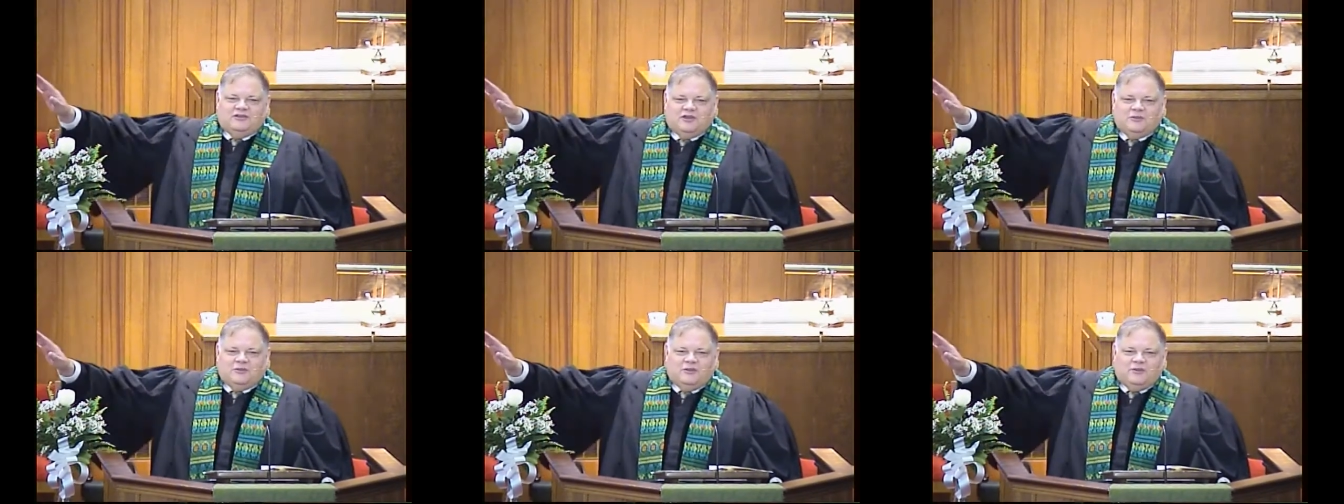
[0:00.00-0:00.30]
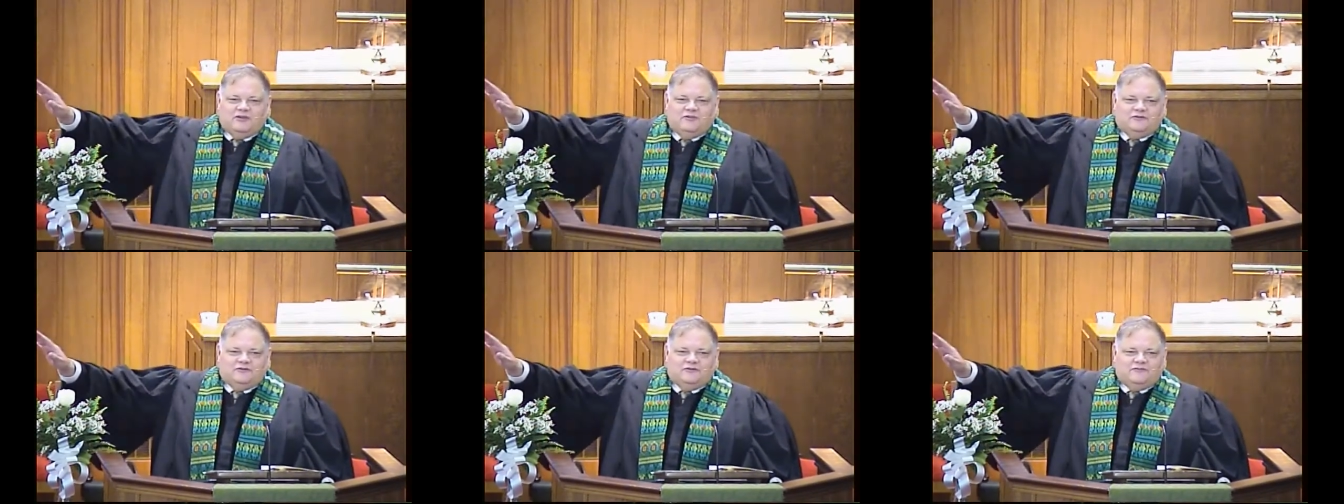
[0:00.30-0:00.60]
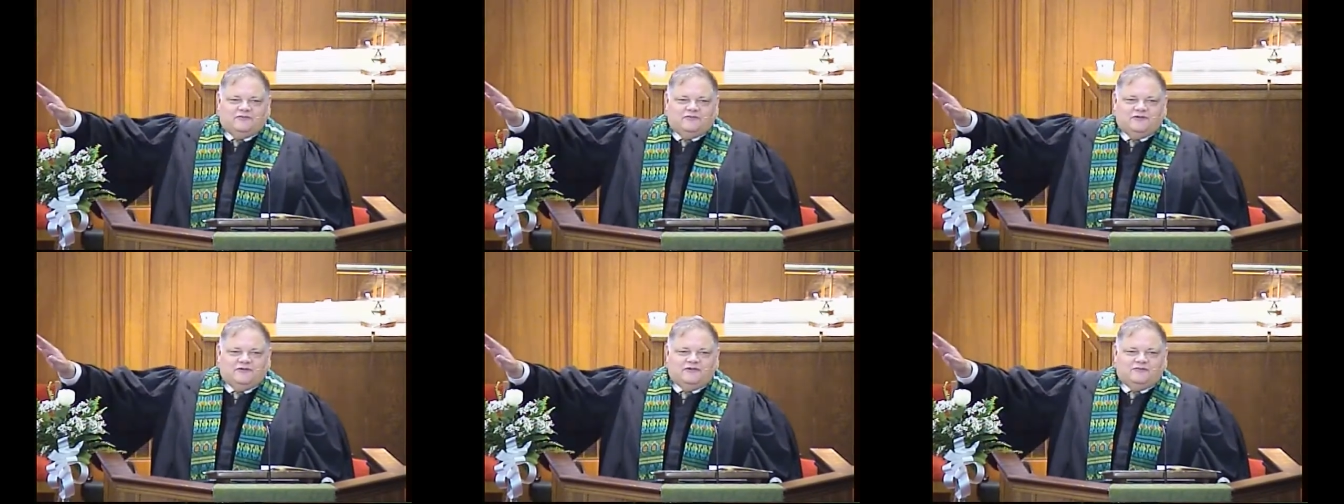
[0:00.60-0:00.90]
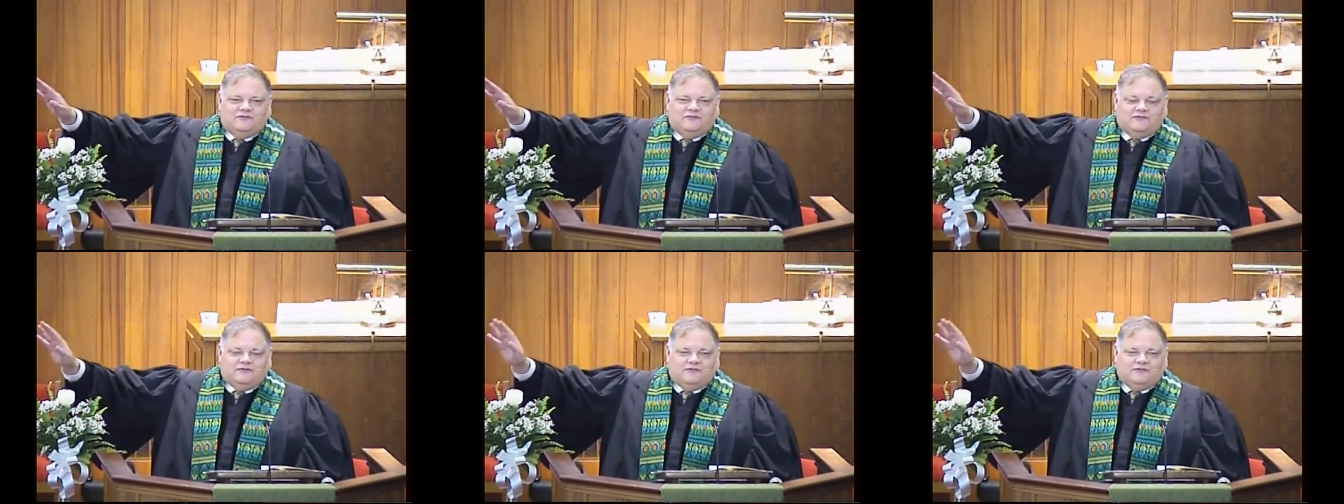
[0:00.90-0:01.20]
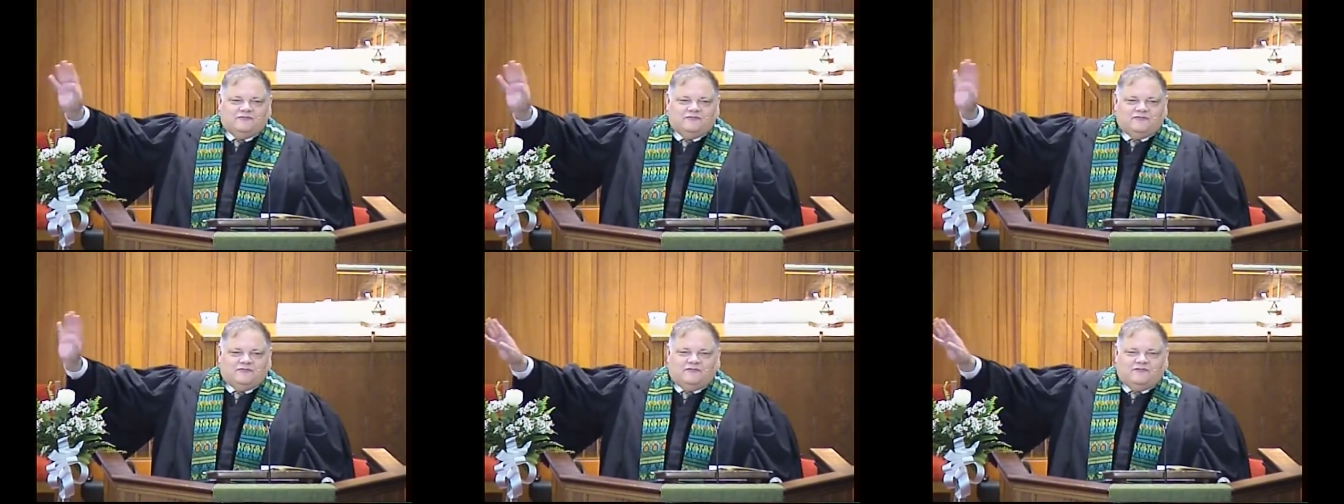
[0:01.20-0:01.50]
commander in Fayetteville
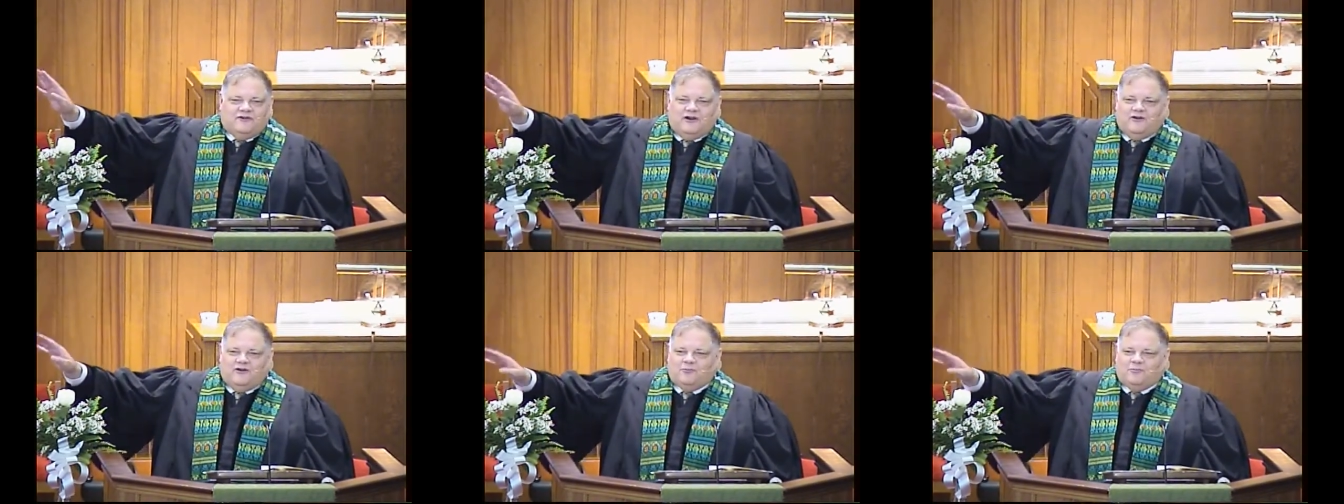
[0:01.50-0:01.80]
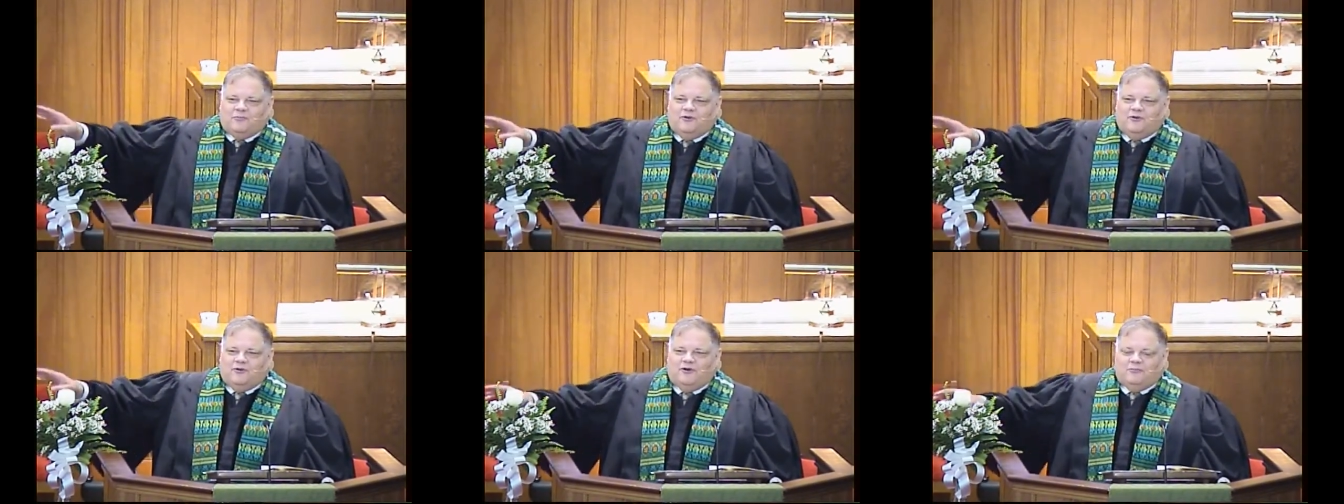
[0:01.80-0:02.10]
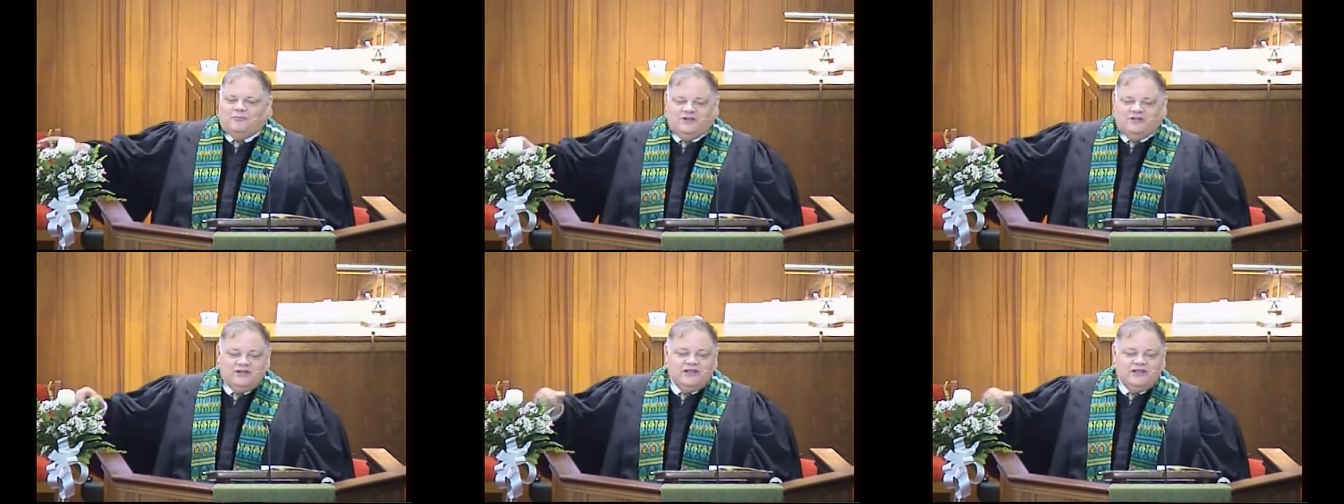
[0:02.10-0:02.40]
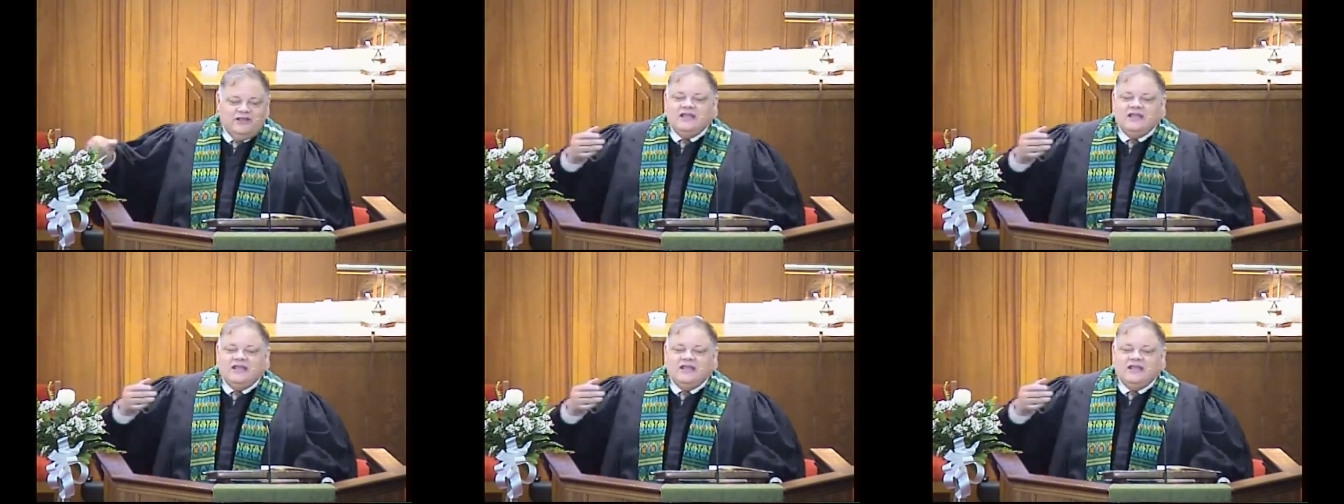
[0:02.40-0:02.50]
of a fire department,